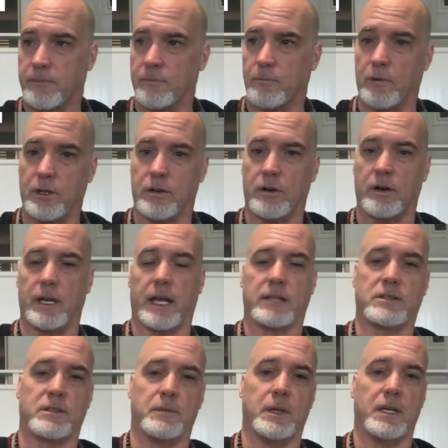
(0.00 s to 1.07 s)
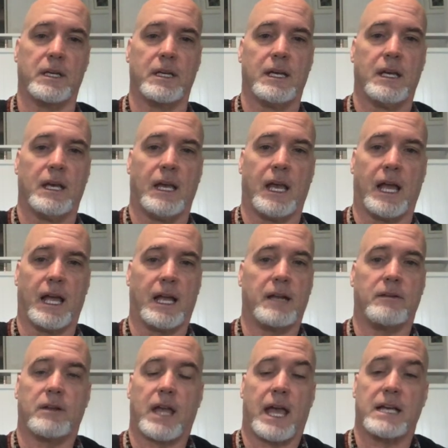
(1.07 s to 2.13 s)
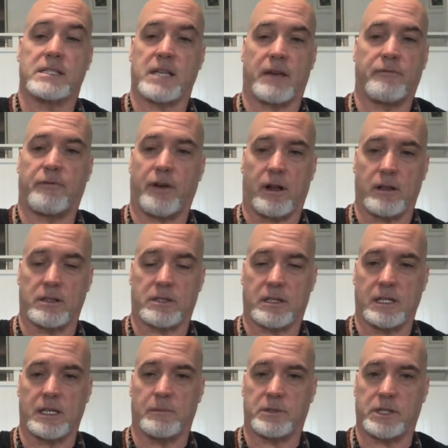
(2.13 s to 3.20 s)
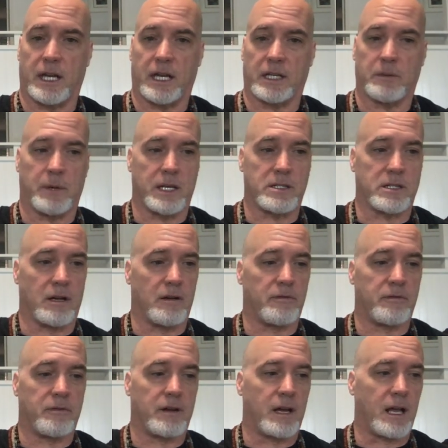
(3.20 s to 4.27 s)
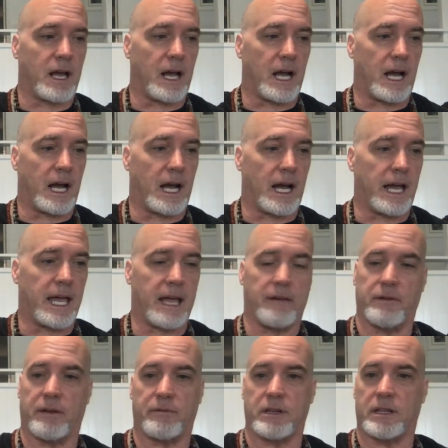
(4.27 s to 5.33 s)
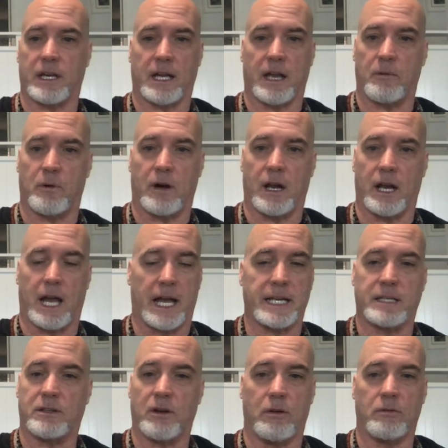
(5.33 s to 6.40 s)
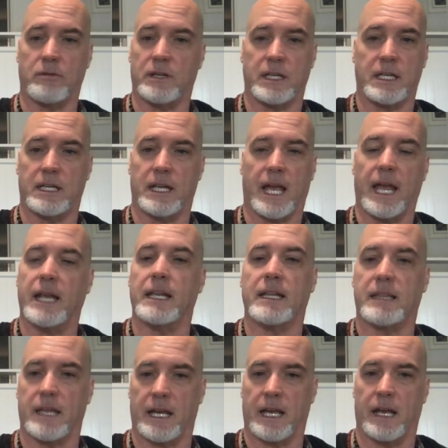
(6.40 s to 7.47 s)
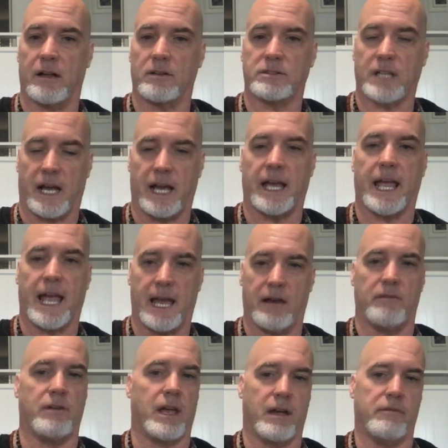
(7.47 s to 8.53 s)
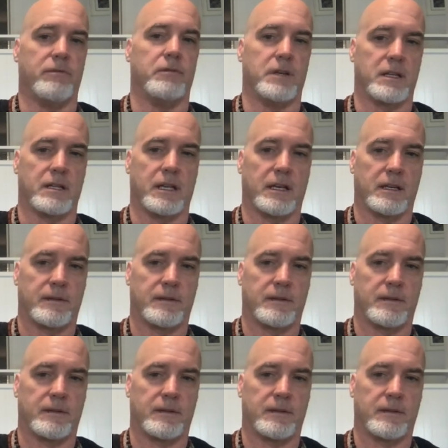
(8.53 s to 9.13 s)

with her next to me, and as I fall asleep saying to myself, I have everything I want. I don't need anything else. I have everything.